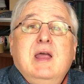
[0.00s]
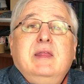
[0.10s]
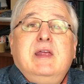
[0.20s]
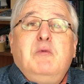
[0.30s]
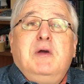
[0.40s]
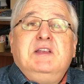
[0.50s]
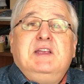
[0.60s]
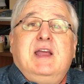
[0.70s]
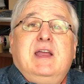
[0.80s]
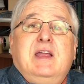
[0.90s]
Then one
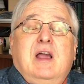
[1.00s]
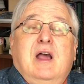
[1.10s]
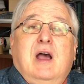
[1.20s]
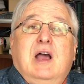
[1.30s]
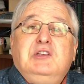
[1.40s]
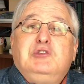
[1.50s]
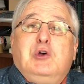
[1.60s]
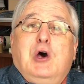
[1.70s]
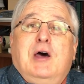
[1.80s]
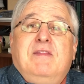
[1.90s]
day, I
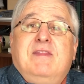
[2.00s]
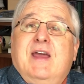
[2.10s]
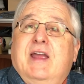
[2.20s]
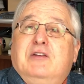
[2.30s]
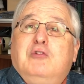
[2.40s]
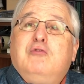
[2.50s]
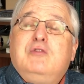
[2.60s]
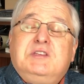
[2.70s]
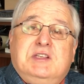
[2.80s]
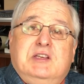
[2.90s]
saw that
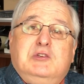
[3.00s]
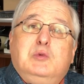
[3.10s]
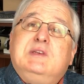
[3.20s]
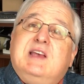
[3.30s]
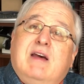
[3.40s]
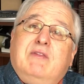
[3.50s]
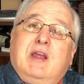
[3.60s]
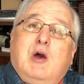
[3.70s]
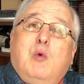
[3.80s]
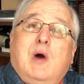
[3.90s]
Christie's was having
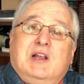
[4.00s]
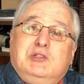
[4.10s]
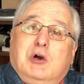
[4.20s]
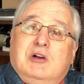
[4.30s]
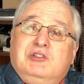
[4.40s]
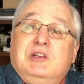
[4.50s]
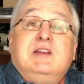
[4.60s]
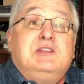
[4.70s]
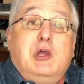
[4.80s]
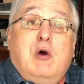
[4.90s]
a watch auction,
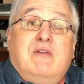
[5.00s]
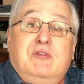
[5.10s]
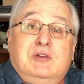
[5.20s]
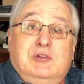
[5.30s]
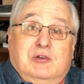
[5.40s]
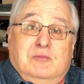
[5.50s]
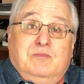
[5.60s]
as they often do.